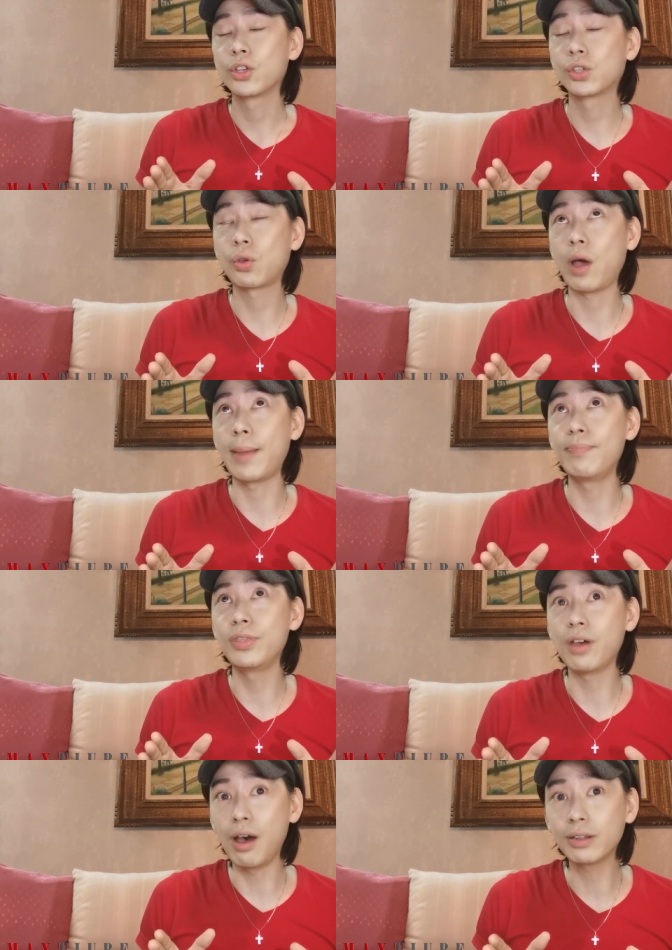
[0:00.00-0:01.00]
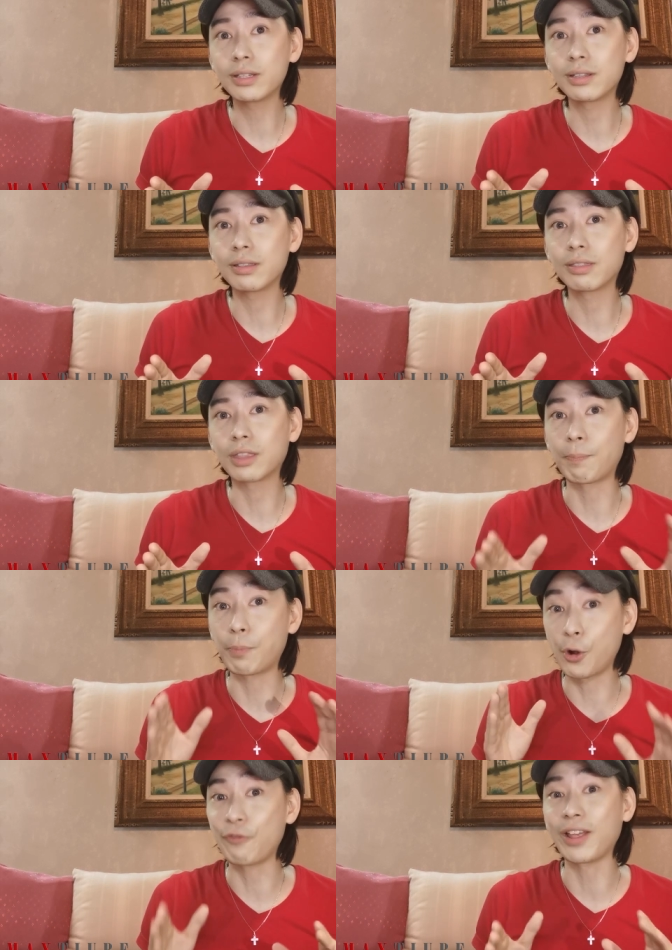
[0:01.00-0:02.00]
so I'm not the
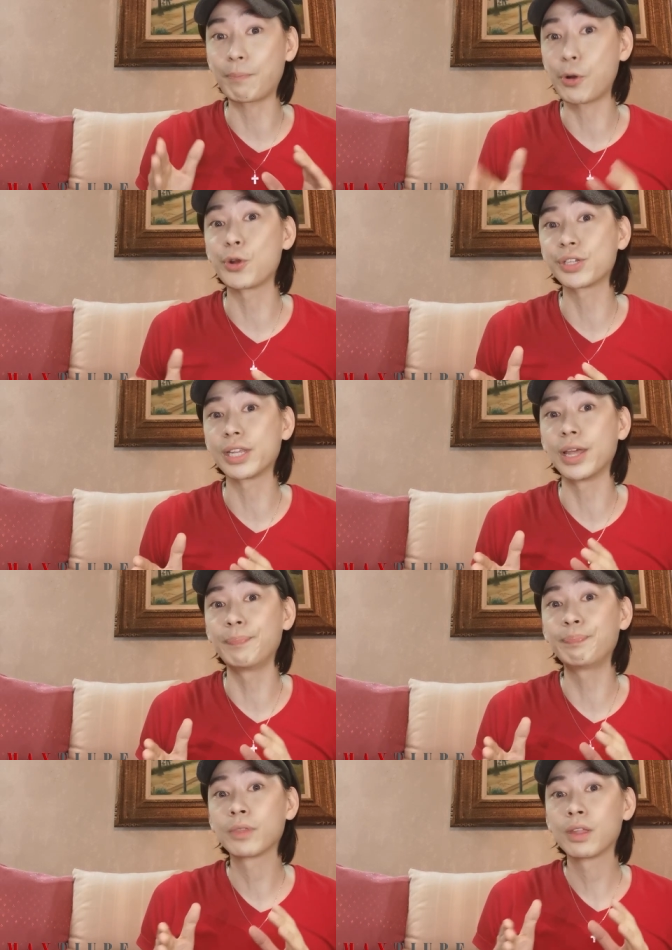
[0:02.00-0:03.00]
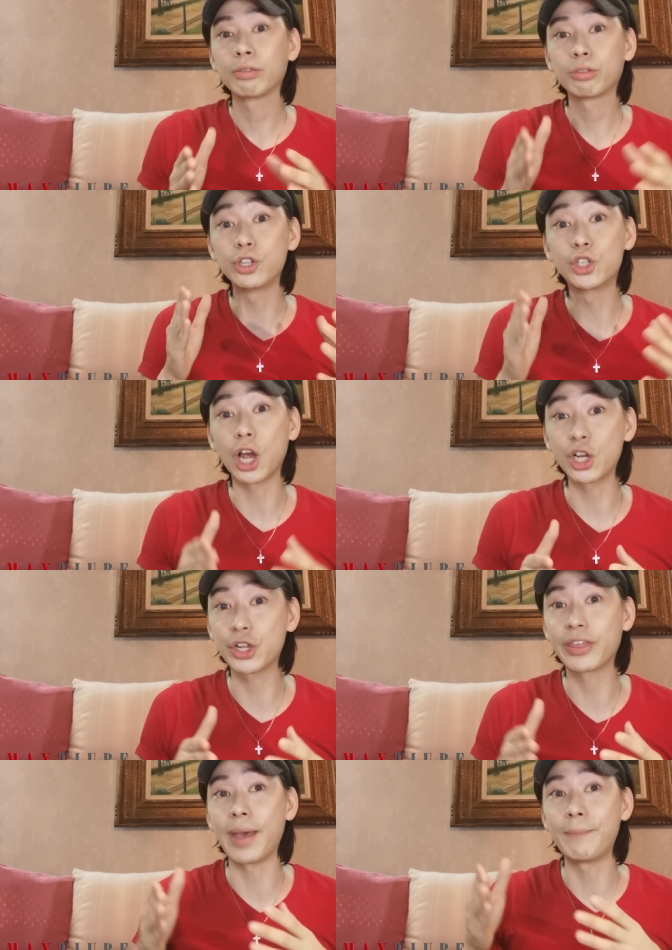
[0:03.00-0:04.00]
perfect person to
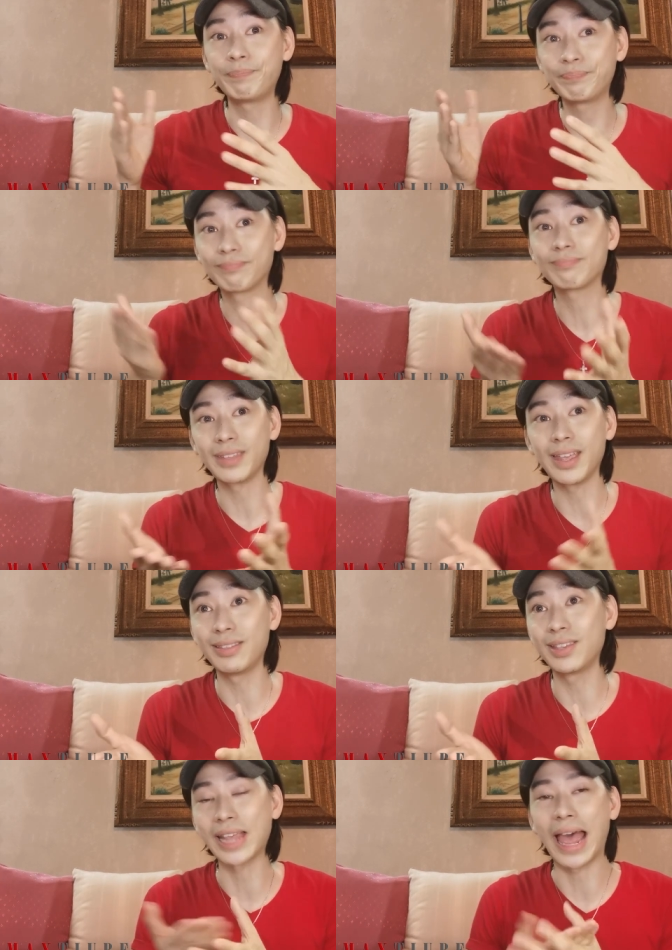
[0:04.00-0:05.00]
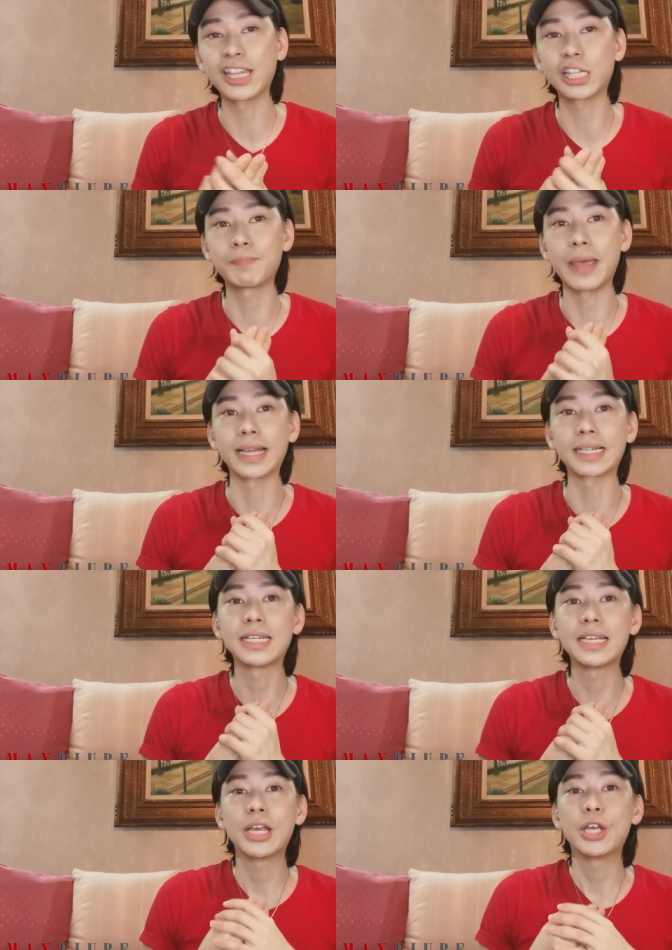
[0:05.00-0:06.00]
judge them in this aspect.
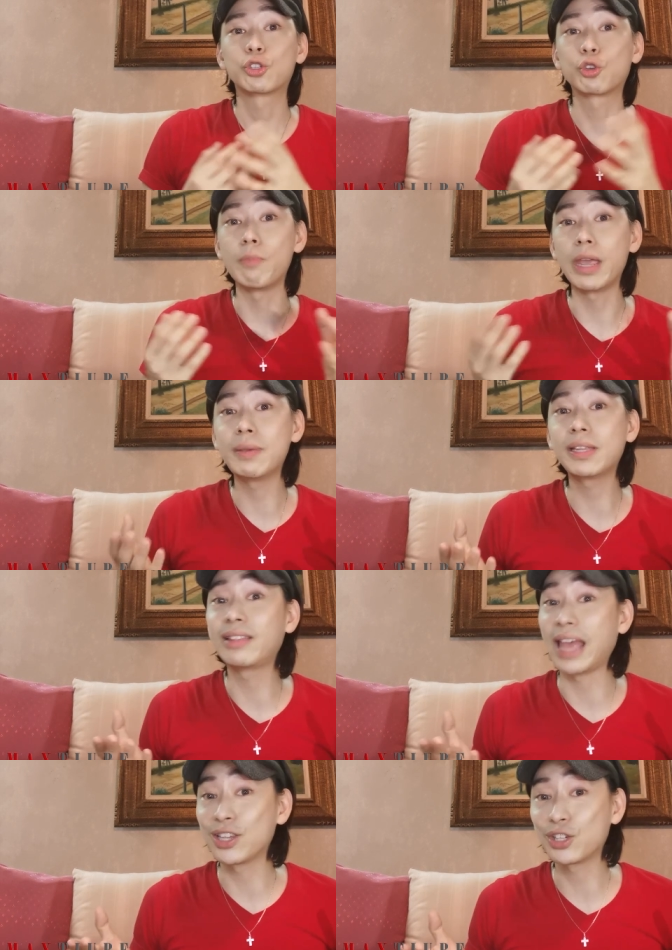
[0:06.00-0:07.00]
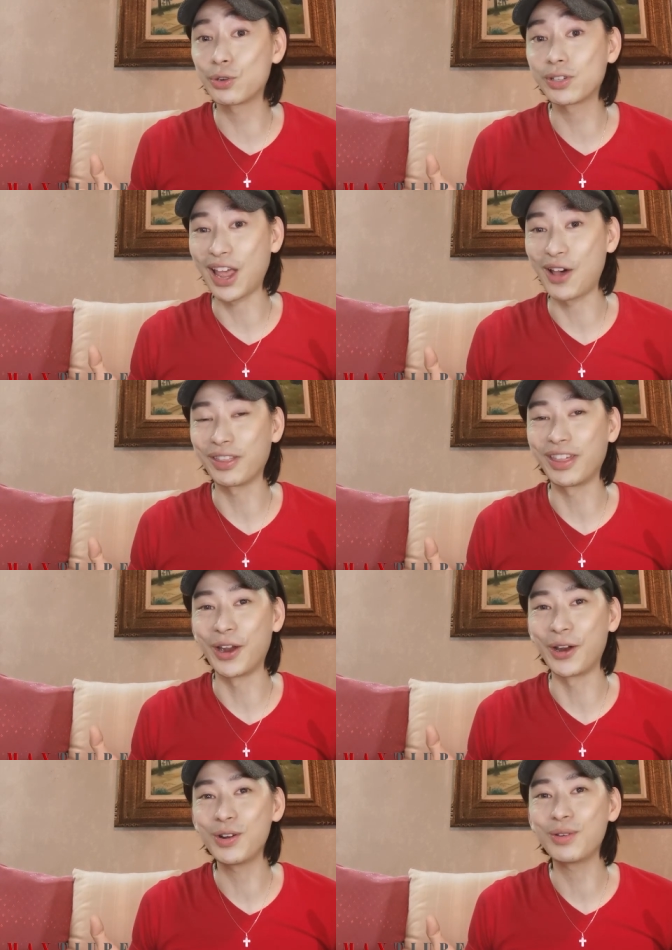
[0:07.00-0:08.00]
So maybe the dancers out
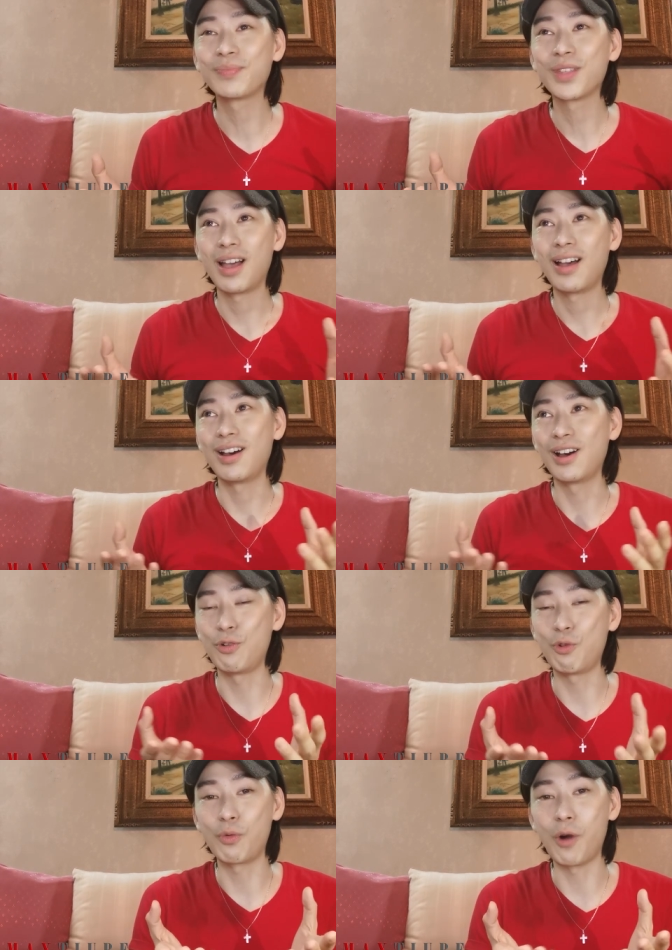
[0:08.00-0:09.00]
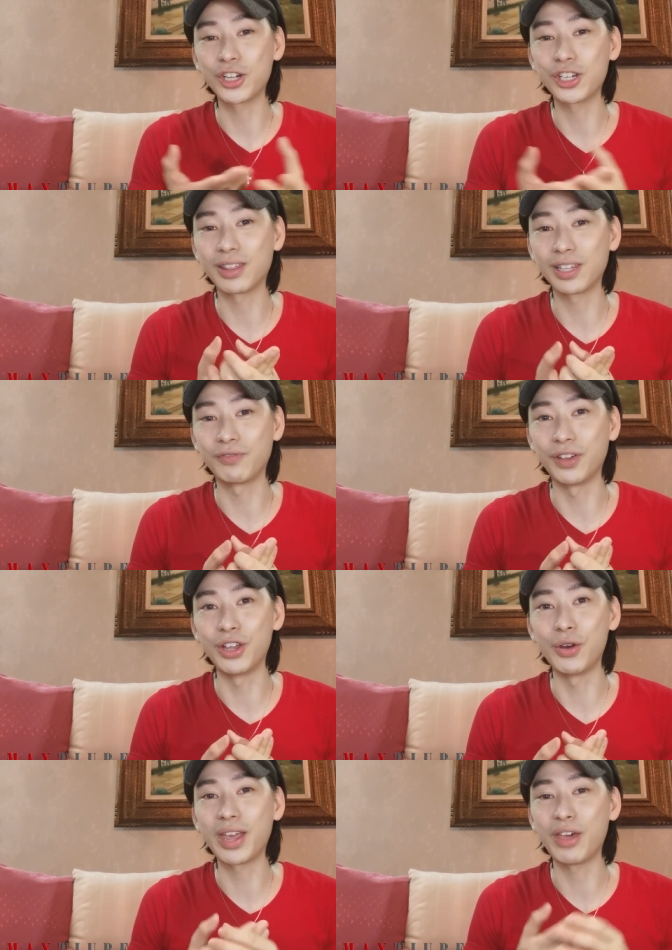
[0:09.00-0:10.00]
there uh, who are watching this
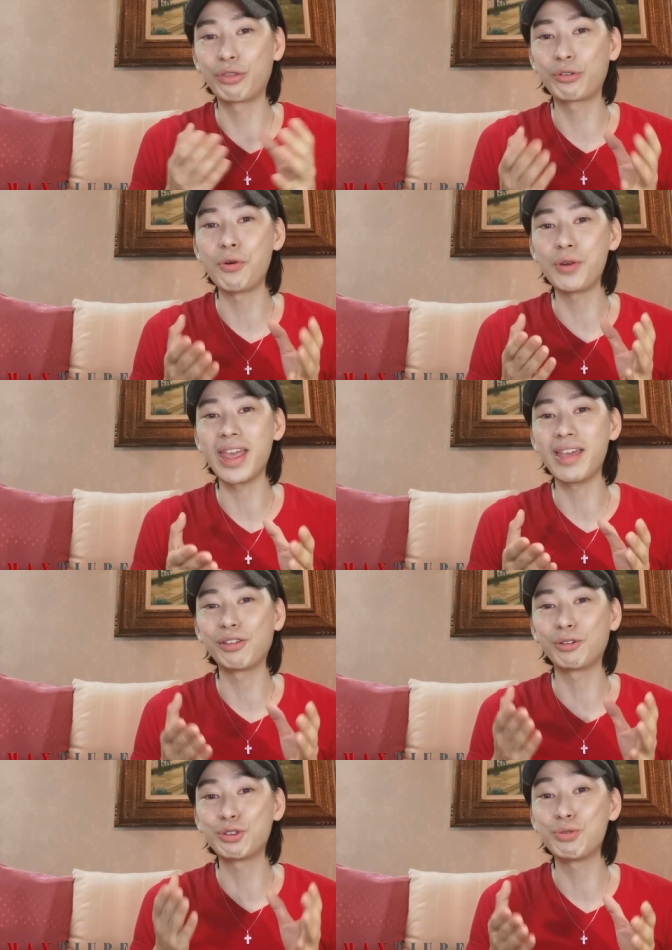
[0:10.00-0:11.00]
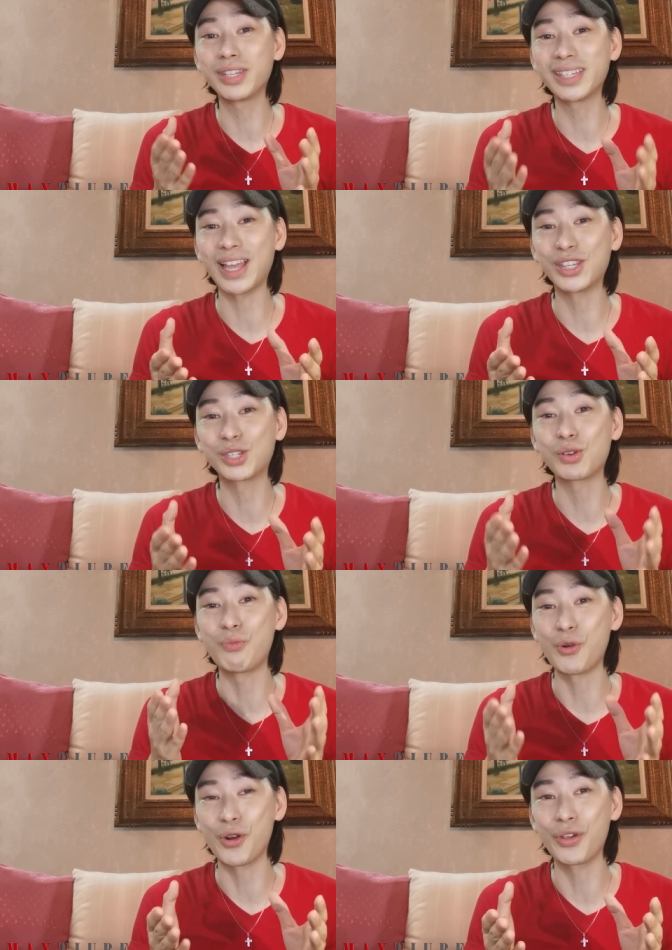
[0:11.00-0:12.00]
video can throw in their two cents
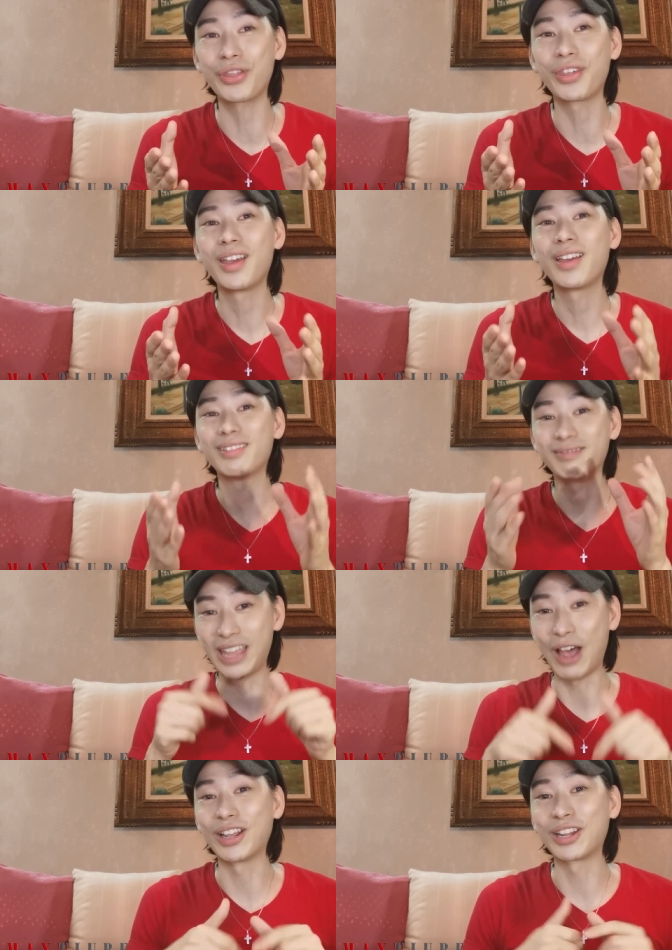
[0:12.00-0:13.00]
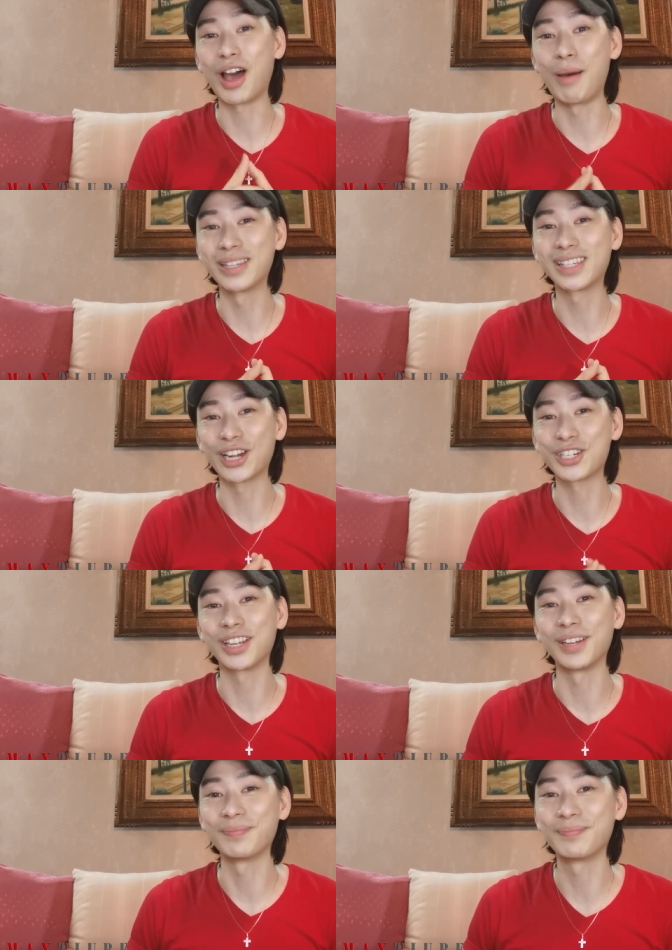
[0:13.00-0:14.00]
worth down at the comment
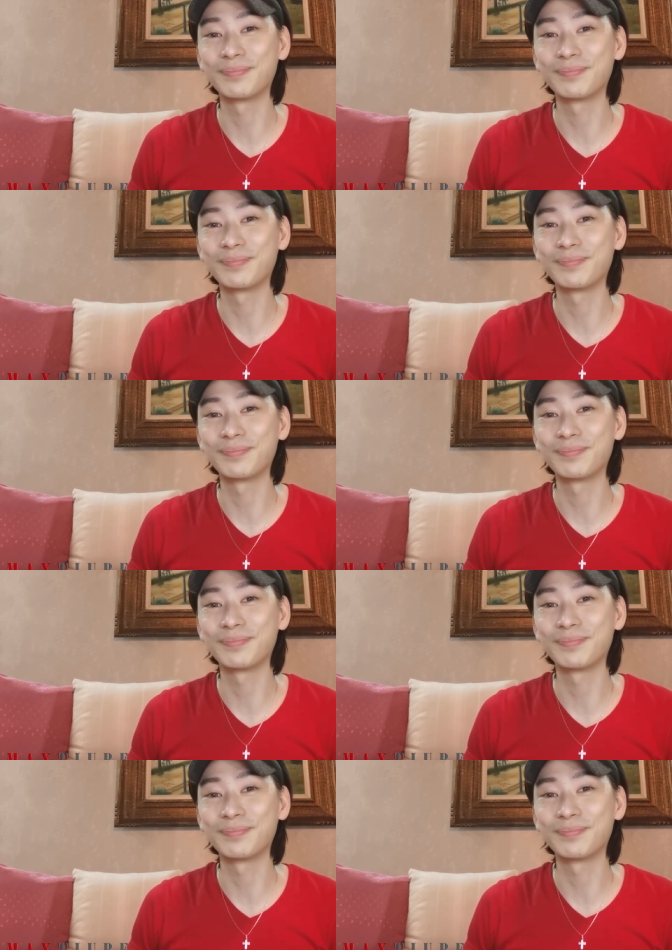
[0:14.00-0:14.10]
section.